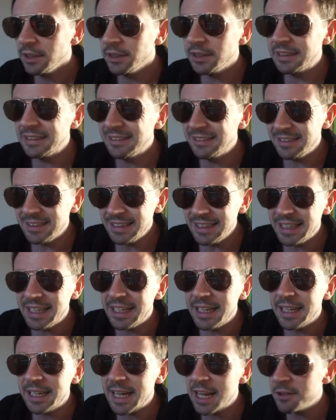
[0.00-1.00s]
You can see
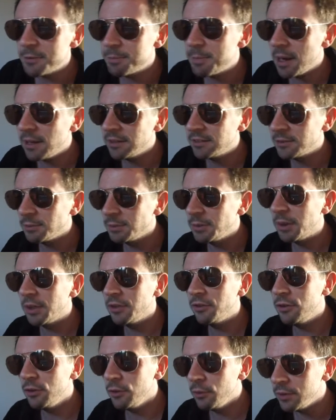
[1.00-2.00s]
here against Buxton, we
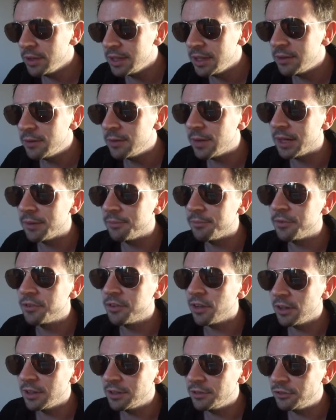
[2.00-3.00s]
won 2-0,
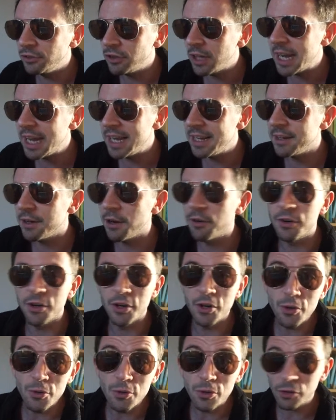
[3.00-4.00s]
Silent J and
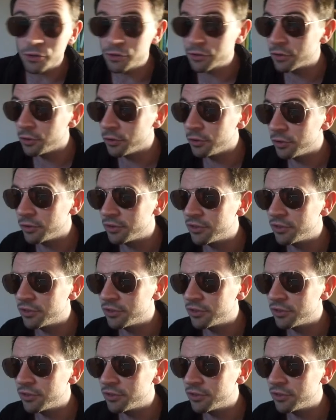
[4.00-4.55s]
Orunuga scored.